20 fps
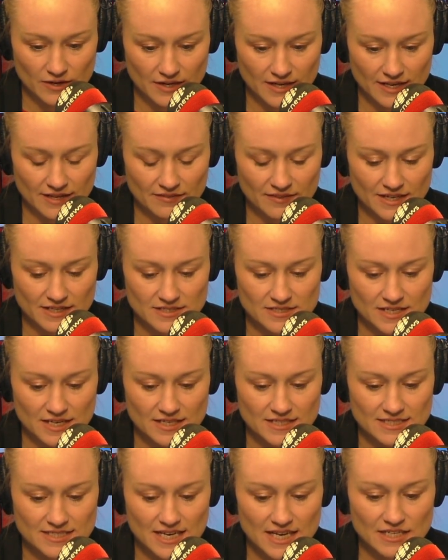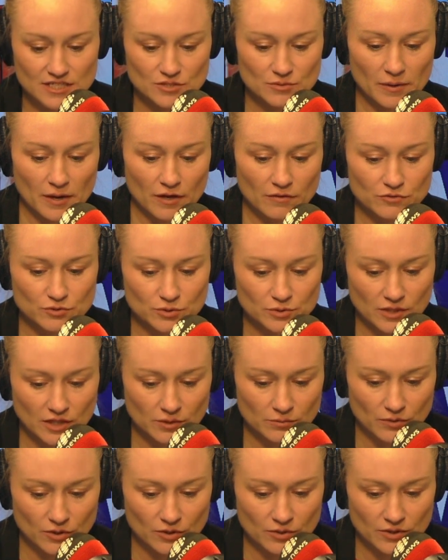Again, that's at 1012
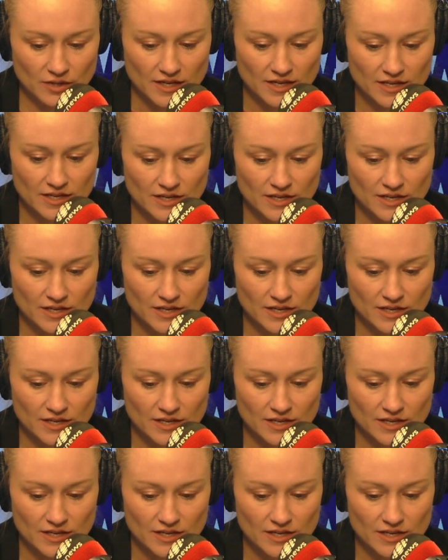Drullar Road.